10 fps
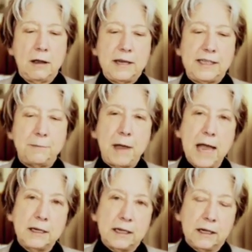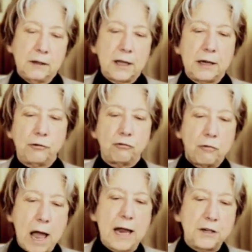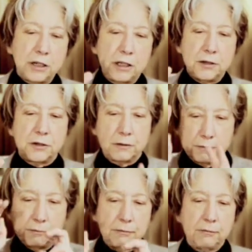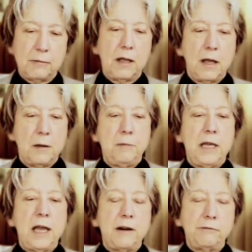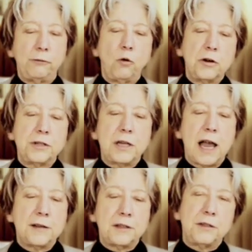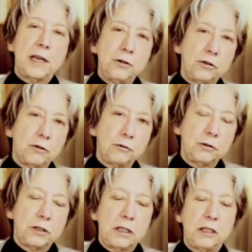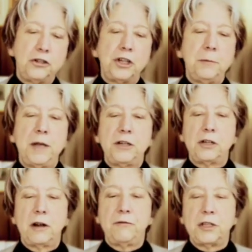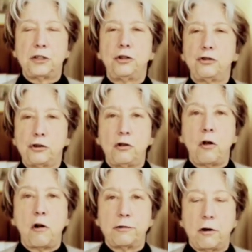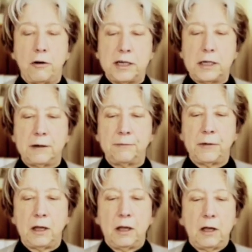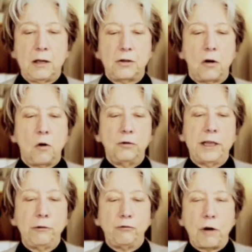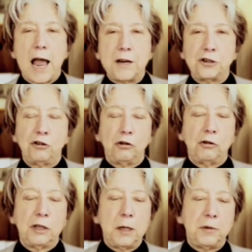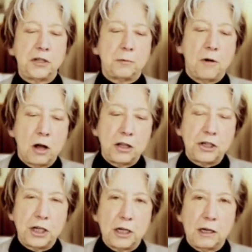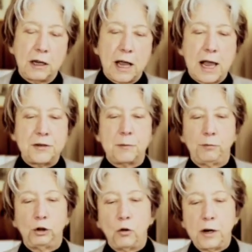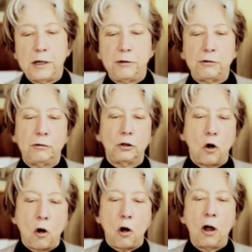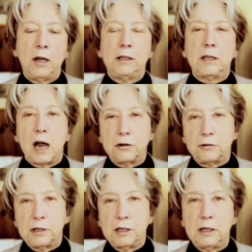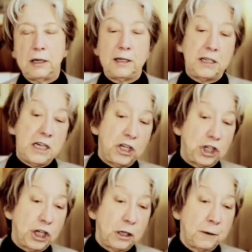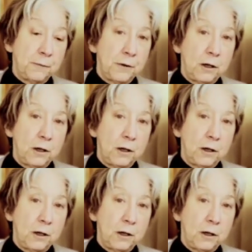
demanding that rationalism be enforced as essential to the legitimation of institutional authority. So only rational epistemology, as employed through law, doctrine, teaching,